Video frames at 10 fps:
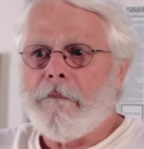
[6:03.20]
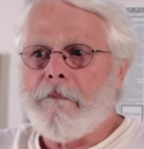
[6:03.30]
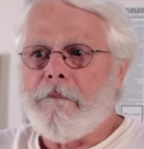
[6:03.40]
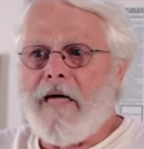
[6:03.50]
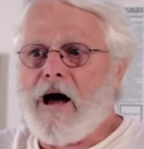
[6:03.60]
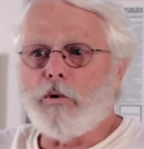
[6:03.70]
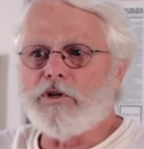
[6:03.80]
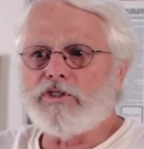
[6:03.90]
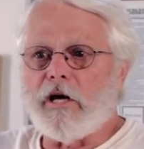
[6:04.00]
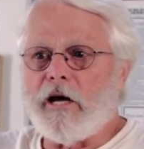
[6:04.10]
that
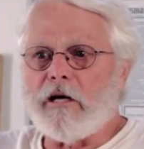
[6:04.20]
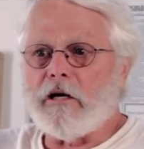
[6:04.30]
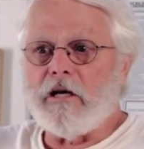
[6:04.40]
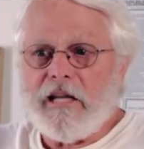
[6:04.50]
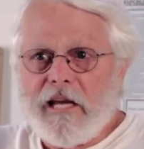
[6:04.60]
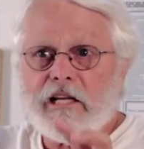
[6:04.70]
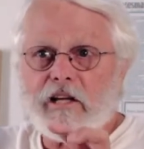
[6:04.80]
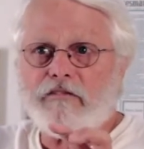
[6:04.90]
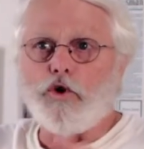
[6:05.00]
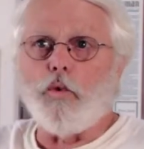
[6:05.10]
was a lead,
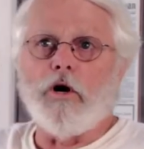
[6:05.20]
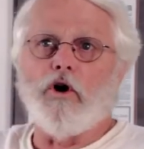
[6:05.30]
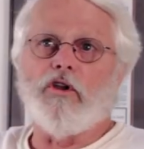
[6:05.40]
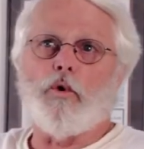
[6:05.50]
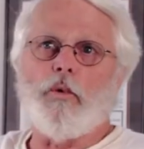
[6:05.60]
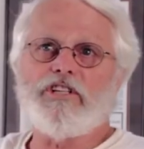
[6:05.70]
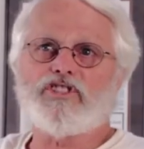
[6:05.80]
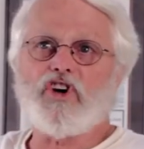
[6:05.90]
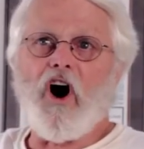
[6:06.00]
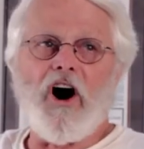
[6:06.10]
if you will, that we
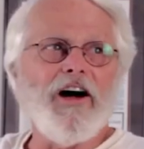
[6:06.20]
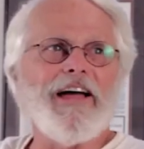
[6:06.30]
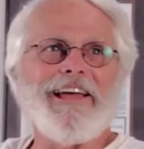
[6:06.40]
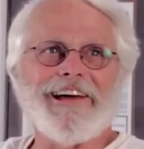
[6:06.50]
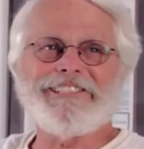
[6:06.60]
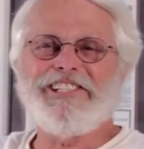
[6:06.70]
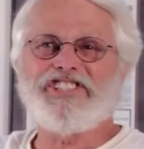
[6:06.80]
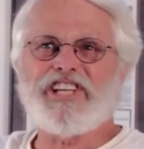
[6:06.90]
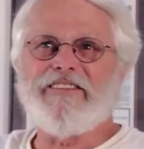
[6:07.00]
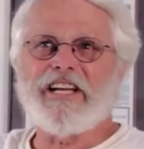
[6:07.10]
saw in
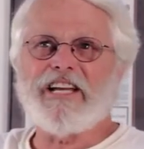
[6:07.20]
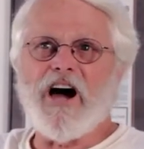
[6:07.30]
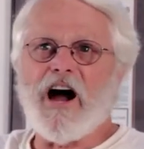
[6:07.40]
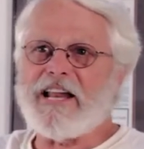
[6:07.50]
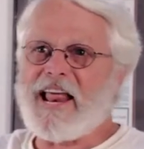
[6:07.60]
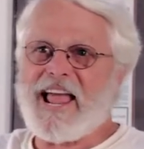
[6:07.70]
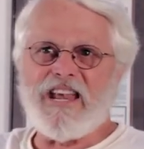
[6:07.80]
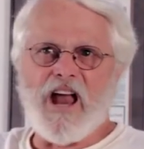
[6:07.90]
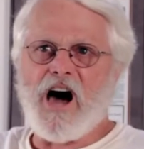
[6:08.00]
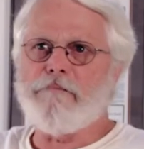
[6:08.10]
1979 and
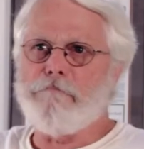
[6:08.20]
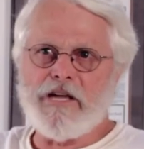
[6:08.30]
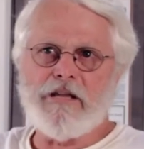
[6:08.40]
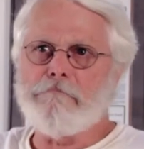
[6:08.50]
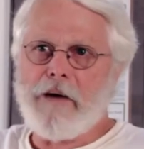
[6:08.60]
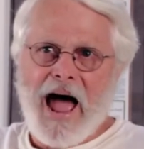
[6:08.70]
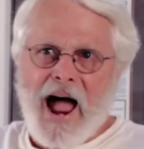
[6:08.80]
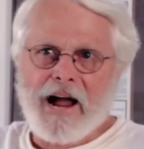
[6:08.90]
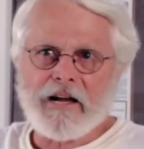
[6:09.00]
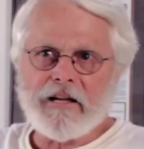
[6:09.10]
had not been
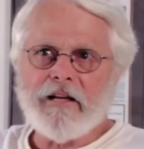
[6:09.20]
back.